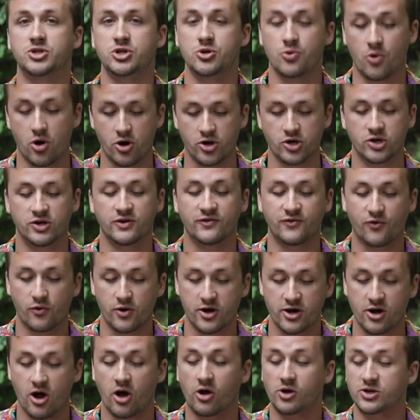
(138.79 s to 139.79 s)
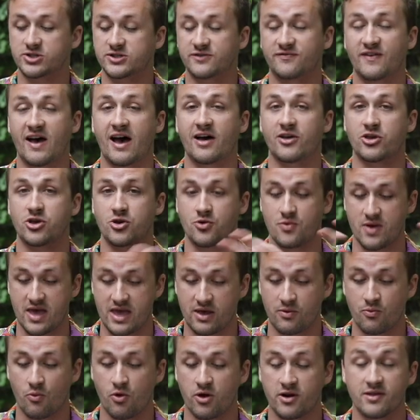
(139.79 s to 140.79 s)
$240 of value
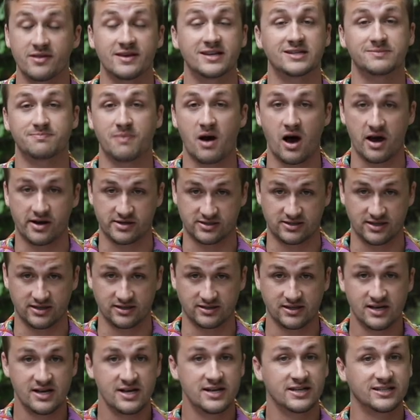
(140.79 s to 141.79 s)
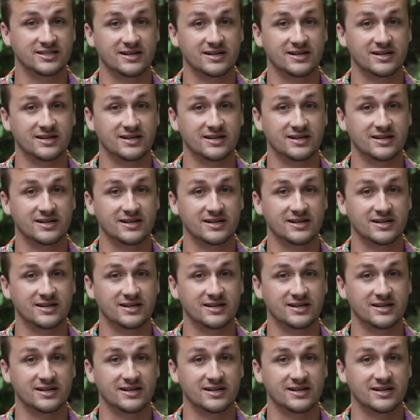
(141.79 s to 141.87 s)
in one of these boxes.